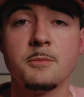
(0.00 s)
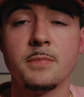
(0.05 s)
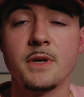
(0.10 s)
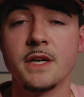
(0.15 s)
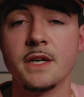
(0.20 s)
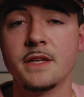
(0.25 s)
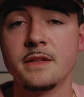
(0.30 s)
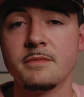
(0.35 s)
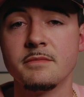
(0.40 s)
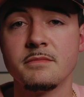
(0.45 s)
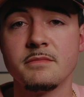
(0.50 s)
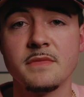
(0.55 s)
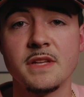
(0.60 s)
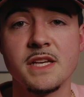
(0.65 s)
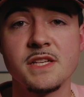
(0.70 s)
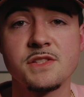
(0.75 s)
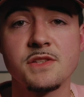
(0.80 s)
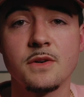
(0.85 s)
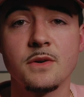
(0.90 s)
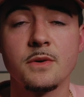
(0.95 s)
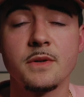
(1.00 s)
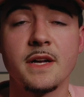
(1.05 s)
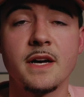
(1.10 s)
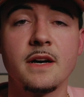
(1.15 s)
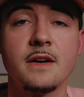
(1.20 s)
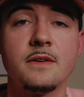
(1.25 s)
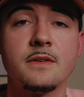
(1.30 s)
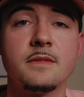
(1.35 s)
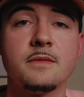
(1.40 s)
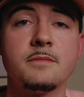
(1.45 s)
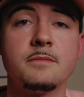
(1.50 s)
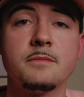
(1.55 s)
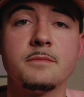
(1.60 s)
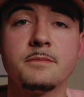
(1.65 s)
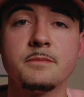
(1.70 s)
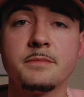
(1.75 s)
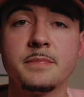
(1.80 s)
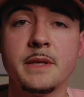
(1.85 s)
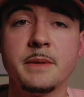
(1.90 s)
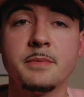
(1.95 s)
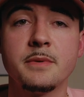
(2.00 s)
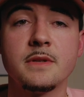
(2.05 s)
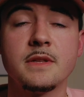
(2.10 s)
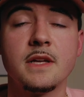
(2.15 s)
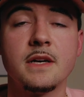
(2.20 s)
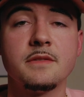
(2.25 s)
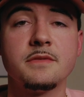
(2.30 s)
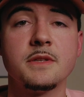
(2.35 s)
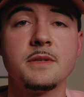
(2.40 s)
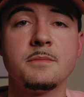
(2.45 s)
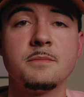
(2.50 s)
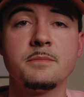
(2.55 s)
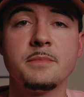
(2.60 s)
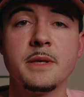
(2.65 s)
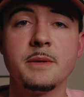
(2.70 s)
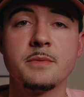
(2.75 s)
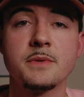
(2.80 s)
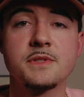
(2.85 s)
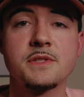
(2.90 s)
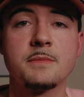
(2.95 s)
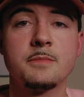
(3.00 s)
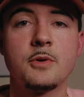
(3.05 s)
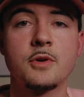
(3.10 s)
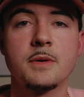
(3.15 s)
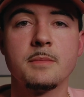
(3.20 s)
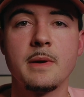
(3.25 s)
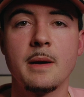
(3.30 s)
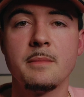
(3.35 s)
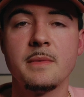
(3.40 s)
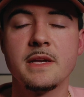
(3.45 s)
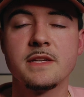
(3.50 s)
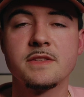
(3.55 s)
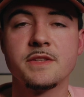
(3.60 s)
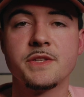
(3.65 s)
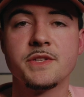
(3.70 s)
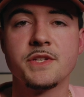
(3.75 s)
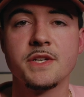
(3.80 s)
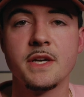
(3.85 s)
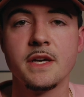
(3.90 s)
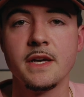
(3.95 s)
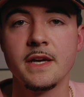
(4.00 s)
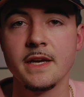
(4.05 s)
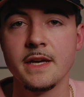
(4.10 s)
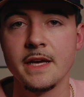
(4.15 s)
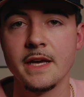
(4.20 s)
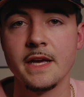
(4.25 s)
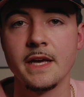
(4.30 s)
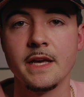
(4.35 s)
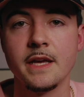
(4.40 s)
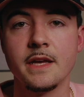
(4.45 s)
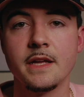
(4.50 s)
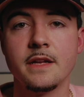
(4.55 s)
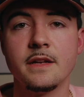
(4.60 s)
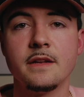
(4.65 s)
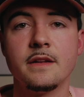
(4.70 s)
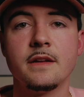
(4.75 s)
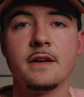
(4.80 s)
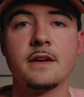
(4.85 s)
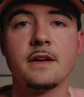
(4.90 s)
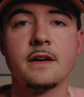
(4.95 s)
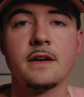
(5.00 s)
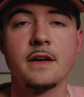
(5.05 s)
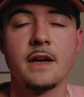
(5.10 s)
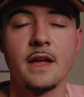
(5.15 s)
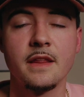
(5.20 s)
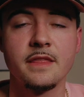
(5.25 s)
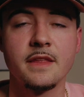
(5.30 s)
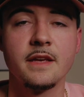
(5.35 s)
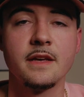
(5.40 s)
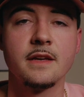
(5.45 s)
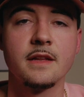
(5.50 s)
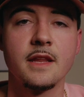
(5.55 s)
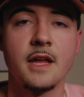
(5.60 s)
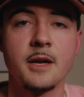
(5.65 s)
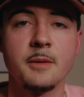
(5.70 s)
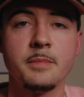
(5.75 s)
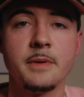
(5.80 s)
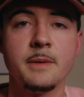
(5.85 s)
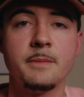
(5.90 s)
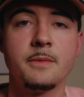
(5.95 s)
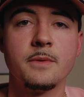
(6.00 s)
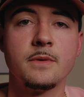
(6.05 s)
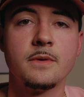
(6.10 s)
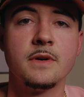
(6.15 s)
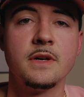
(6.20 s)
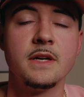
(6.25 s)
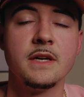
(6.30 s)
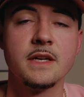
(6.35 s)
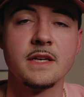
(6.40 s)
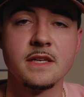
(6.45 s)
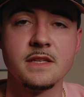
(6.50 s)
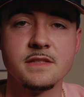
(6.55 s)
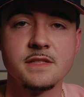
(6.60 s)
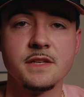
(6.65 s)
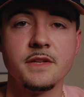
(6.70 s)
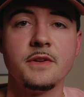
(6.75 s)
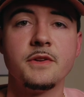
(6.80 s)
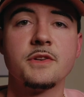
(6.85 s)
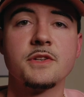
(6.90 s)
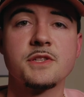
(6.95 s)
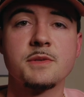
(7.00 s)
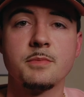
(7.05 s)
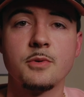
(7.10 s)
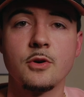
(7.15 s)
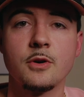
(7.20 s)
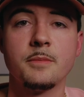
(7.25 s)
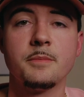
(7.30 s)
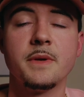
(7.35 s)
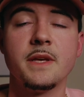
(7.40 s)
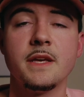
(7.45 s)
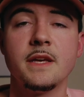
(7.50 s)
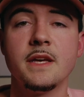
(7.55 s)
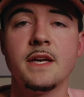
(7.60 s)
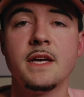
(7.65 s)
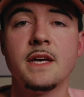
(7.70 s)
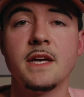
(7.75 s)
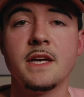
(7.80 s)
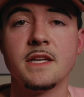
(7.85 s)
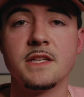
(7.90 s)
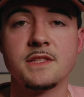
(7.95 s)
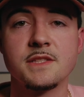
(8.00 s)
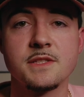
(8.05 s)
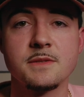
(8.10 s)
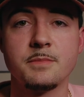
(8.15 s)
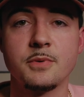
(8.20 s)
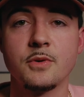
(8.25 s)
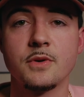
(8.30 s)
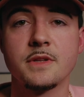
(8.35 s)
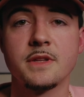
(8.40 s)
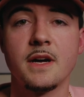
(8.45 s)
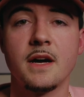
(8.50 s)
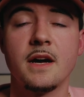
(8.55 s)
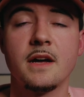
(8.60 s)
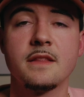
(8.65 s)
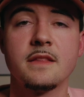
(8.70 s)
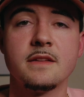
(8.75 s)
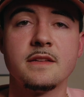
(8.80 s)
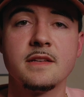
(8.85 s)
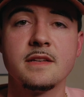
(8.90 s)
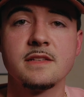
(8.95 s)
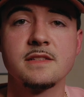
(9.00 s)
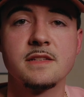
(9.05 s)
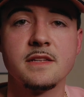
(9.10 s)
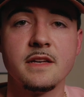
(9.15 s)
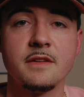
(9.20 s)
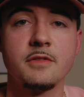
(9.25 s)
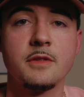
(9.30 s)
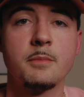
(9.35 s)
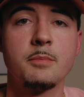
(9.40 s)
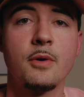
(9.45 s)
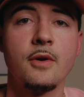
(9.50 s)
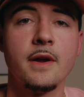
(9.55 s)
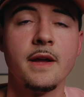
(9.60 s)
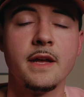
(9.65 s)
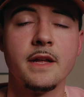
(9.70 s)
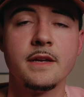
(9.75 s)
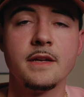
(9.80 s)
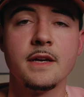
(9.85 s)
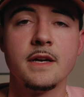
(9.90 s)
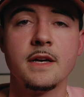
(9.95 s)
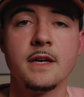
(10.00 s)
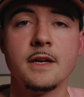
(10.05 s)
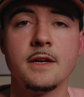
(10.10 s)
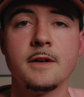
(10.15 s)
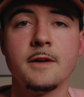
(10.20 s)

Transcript: but they sold out. People loved them. People supported my message. And I think a lot of people continue to support me and support the authenticity of the brand.